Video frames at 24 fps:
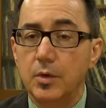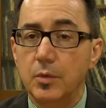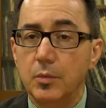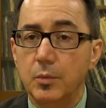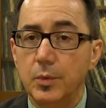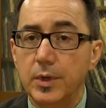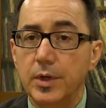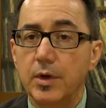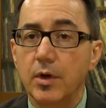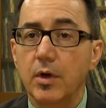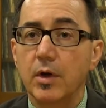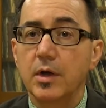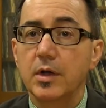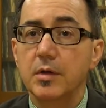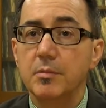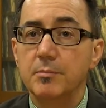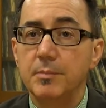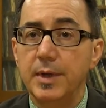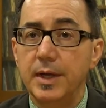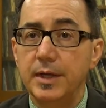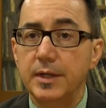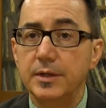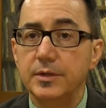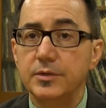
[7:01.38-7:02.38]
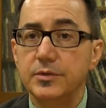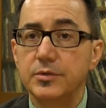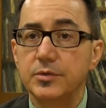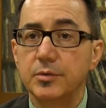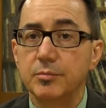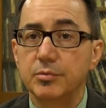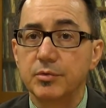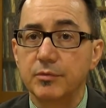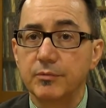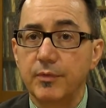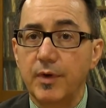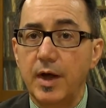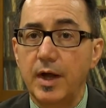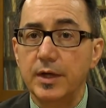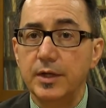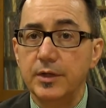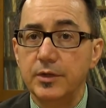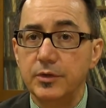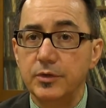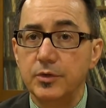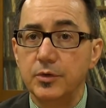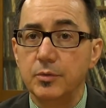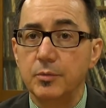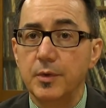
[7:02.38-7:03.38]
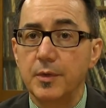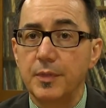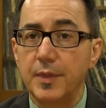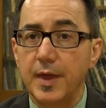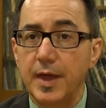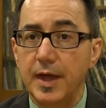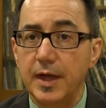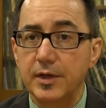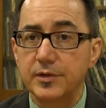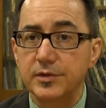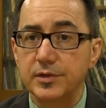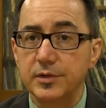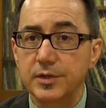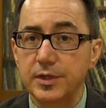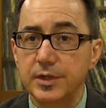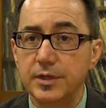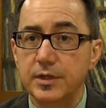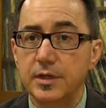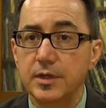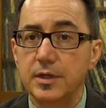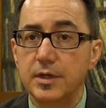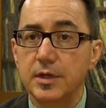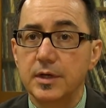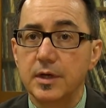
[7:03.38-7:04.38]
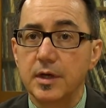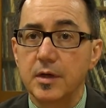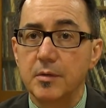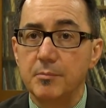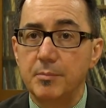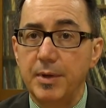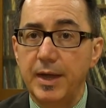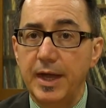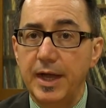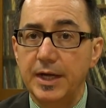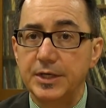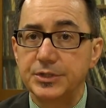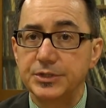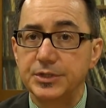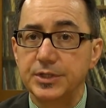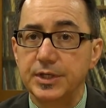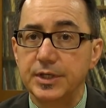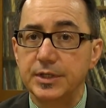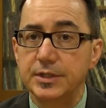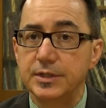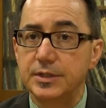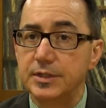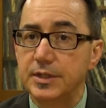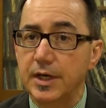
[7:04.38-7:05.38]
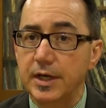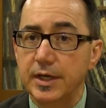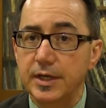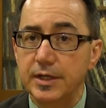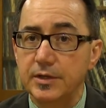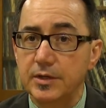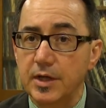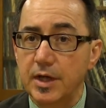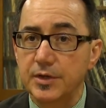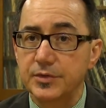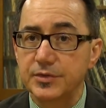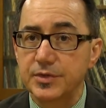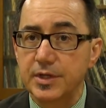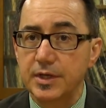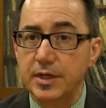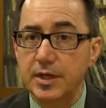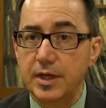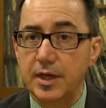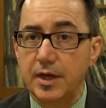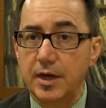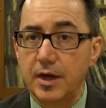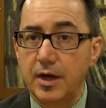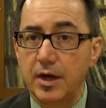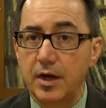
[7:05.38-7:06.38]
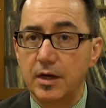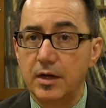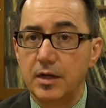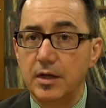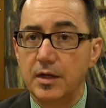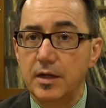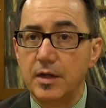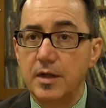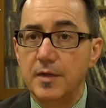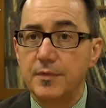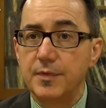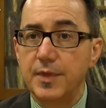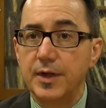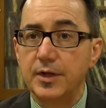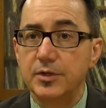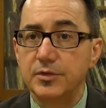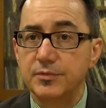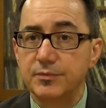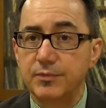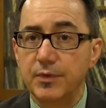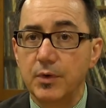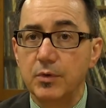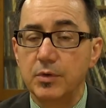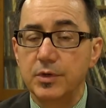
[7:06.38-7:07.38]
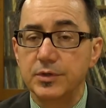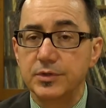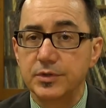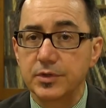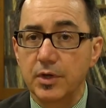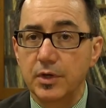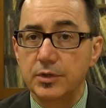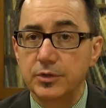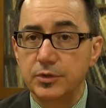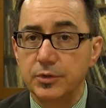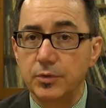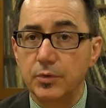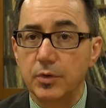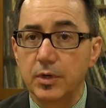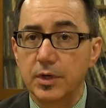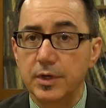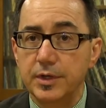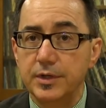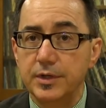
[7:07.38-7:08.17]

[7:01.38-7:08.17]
We are committed to providing you with excellent, compassionate, diagnostic care that is focused on your